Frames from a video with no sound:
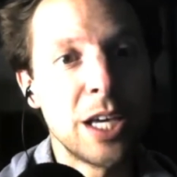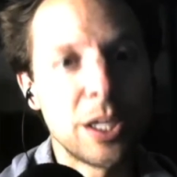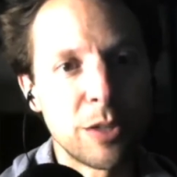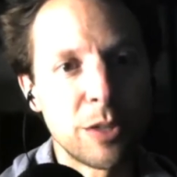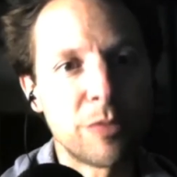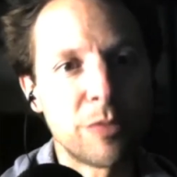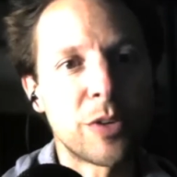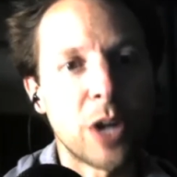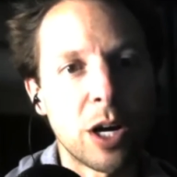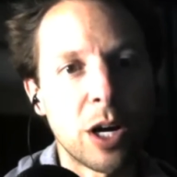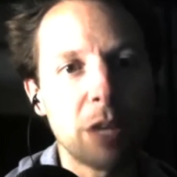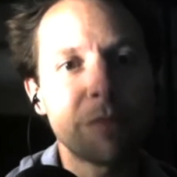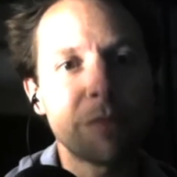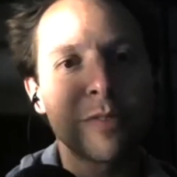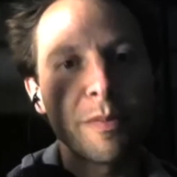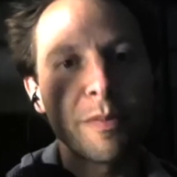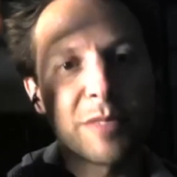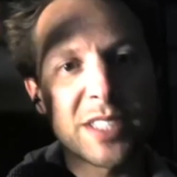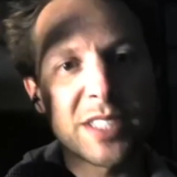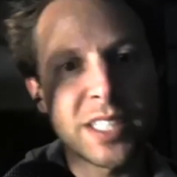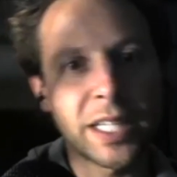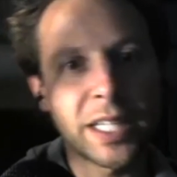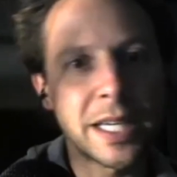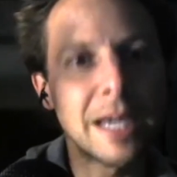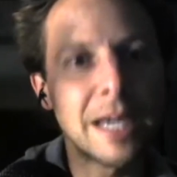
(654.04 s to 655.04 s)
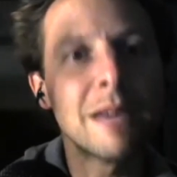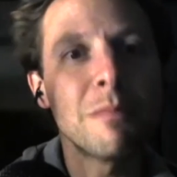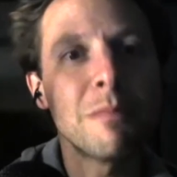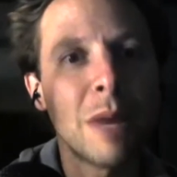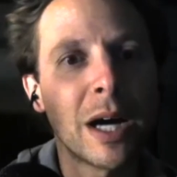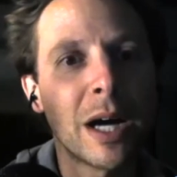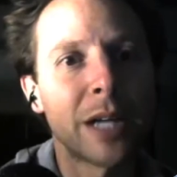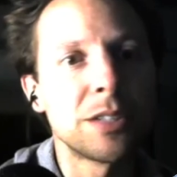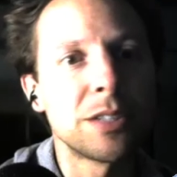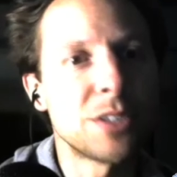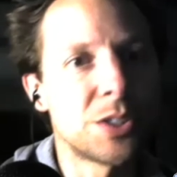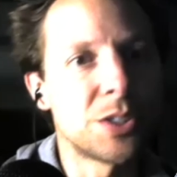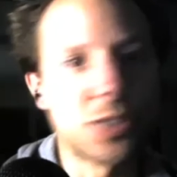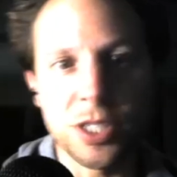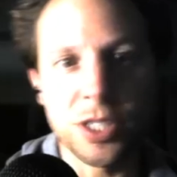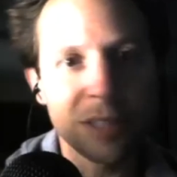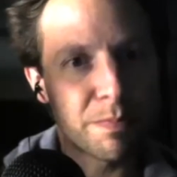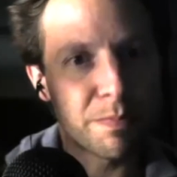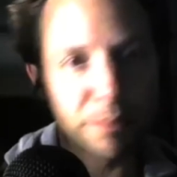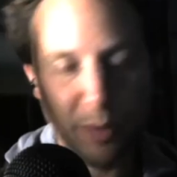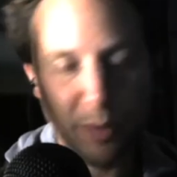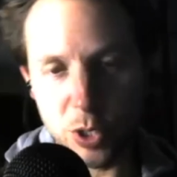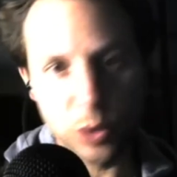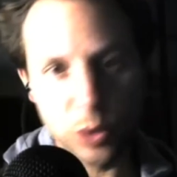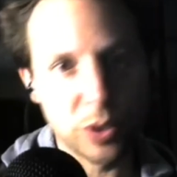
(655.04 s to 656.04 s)
You've gone from slinging mud to
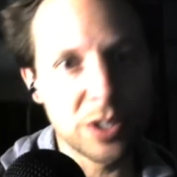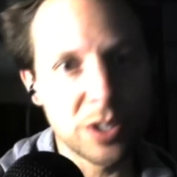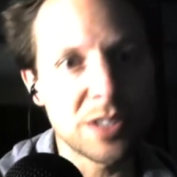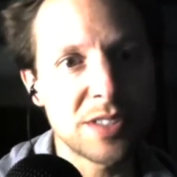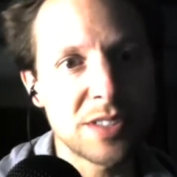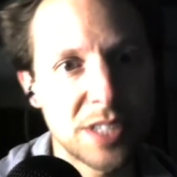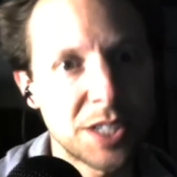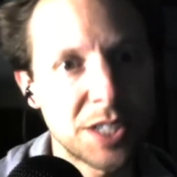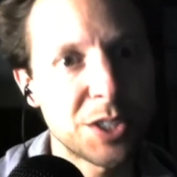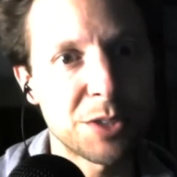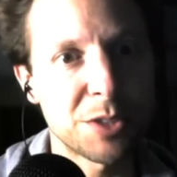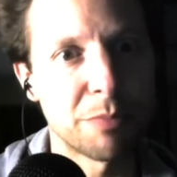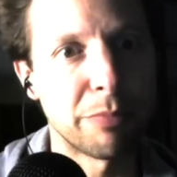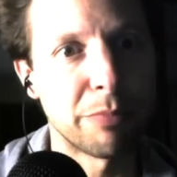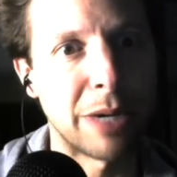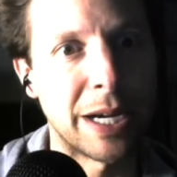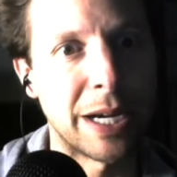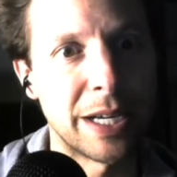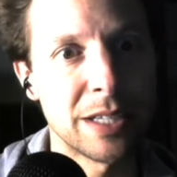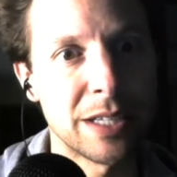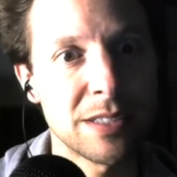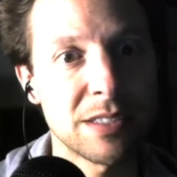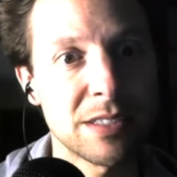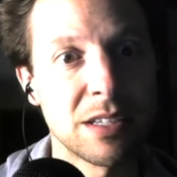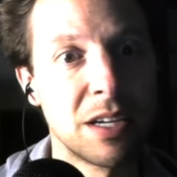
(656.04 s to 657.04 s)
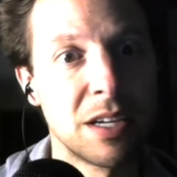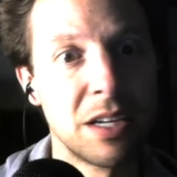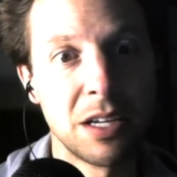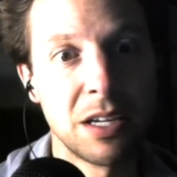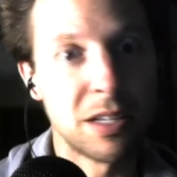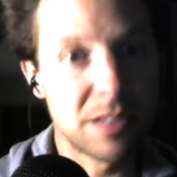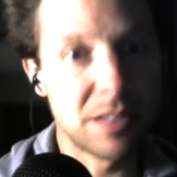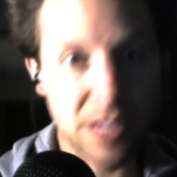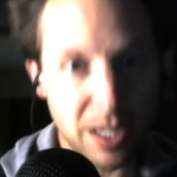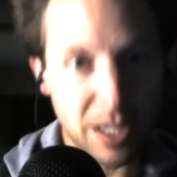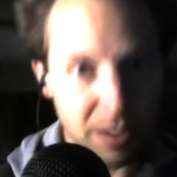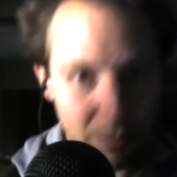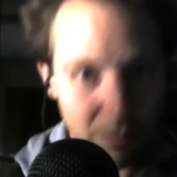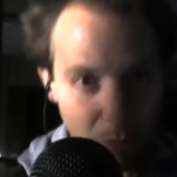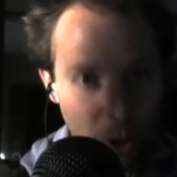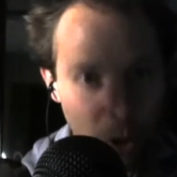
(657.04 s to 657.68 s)
just pure distinction bias, and say,